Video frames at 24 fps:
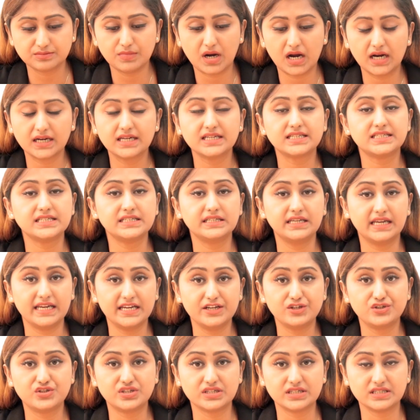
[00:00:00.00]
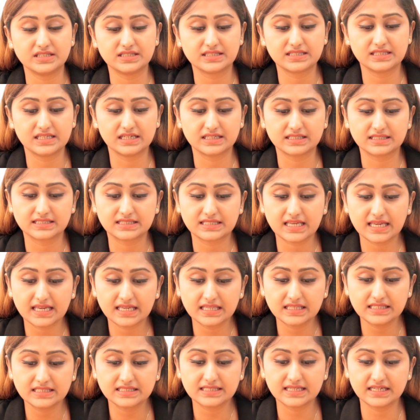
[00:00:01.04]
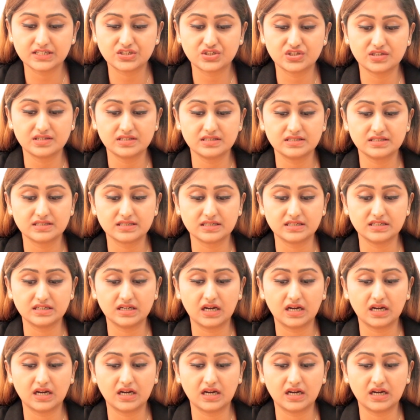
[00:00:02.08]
marketing agents, their sales agents